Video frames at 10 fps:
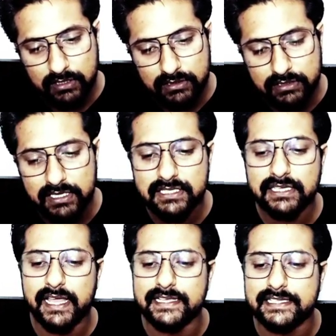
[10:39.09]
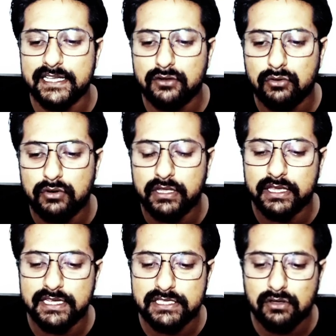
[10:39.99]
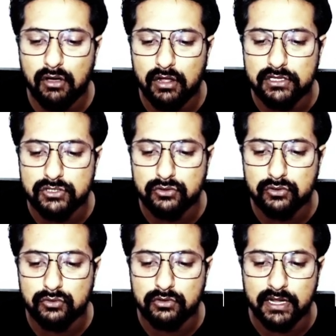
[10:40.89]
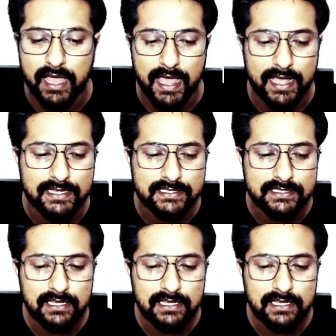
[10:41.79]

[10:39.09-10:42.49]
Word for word: This SA node is also known as